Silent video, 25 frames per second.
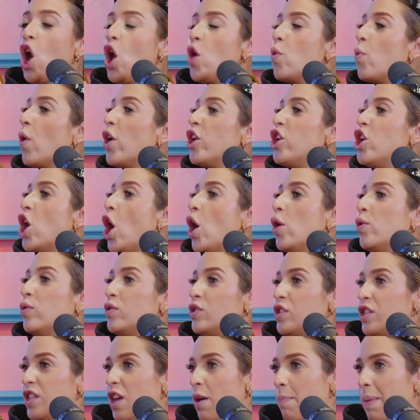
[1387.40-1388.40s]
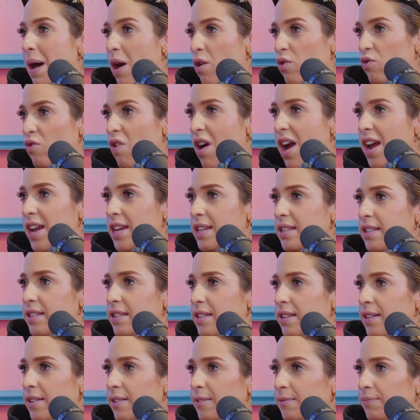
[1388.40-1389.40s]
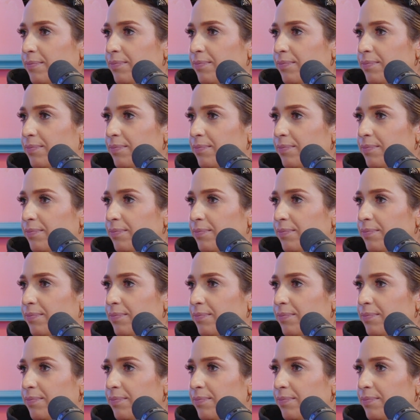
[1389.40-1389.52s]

no one knows about Grace.